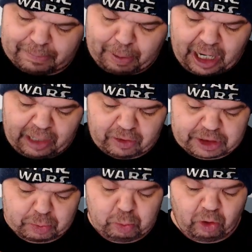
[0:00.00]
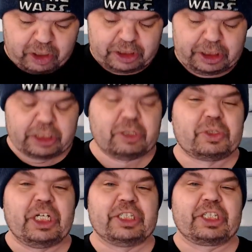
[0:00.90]
pirates will continue
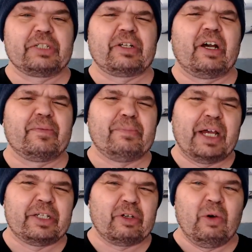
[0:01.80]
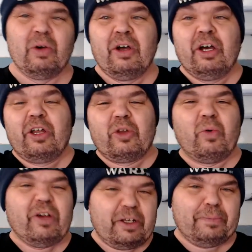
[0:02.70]
chasing Mando,
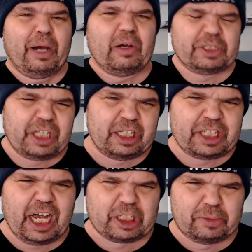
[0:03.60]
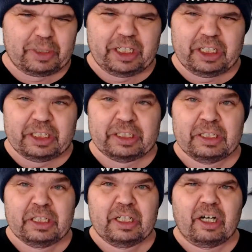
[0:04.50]
the pirates that attacked him in
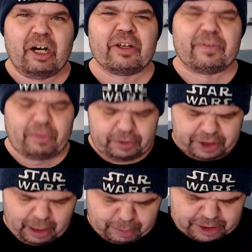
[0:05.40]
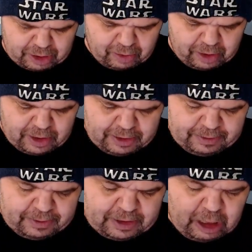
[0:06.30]
the first episode.
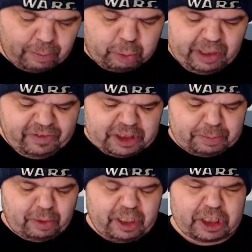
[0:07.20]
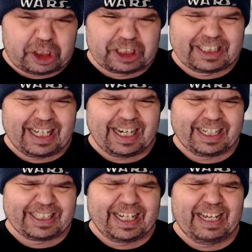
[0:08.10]
Now, previous predictions that
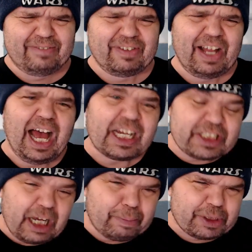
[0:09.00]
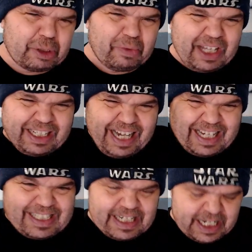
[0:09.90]
I gave last episode that
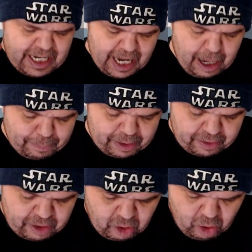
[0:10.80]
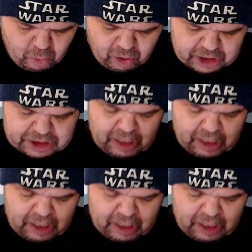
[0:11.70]
did happen was